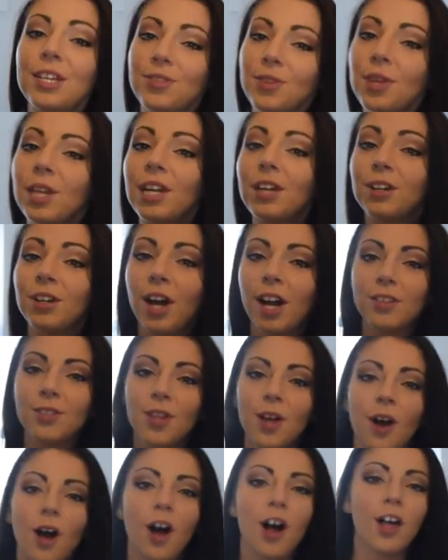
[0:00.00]
So then
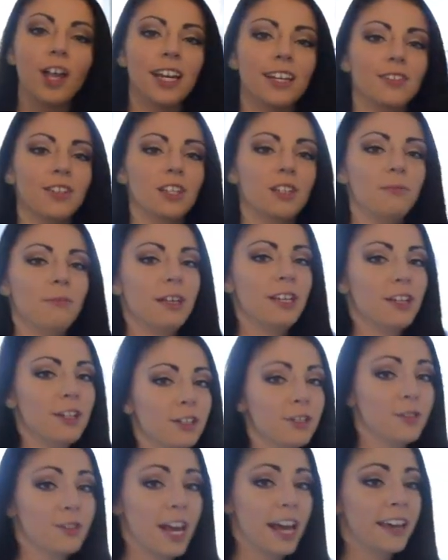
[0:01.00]
across the hall is gonna be
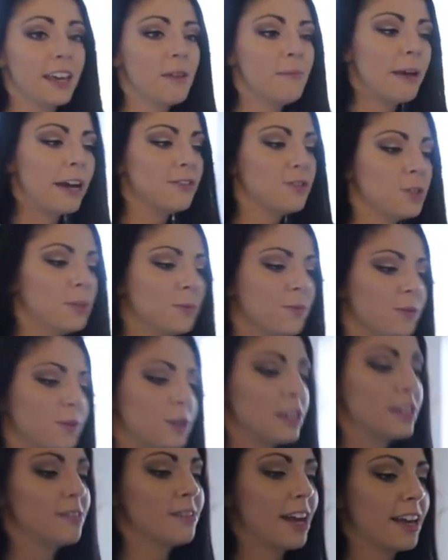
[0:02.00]
your second bedroom
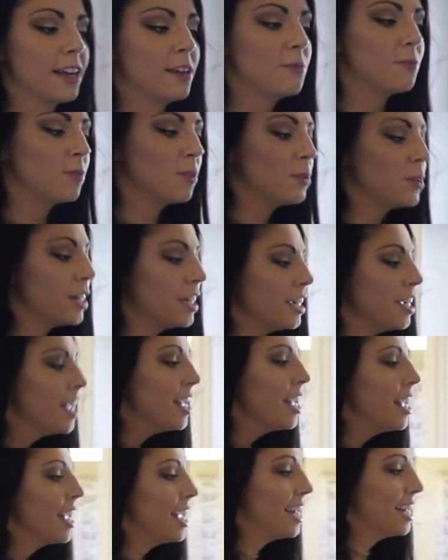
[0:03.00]
for the second floor.
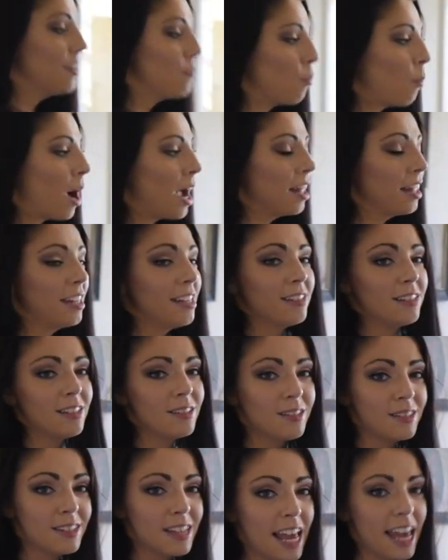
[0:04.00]
And while it is the
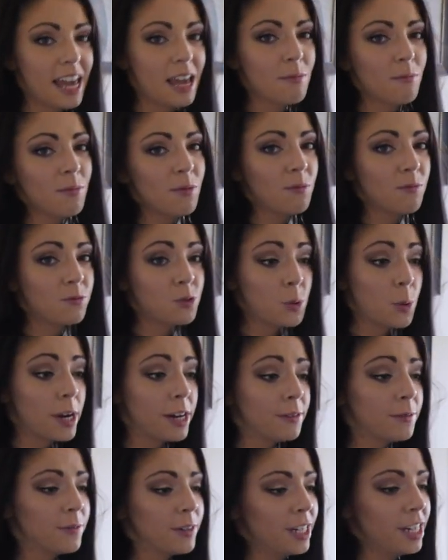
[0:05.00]
same
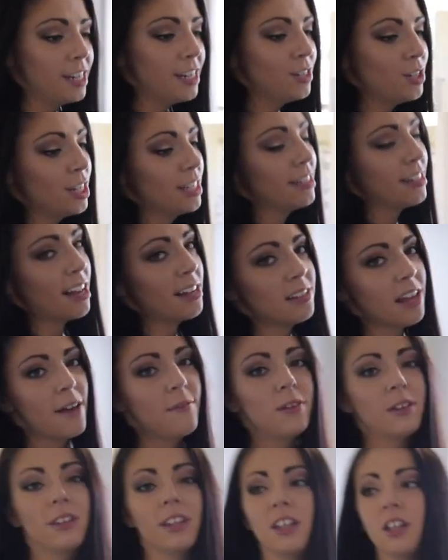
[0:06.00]
square footage, it does
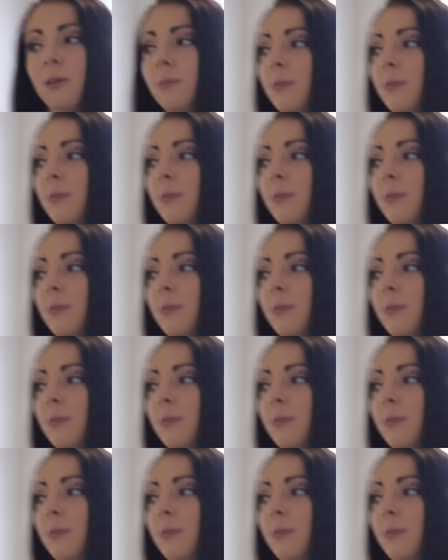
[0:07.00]
have a little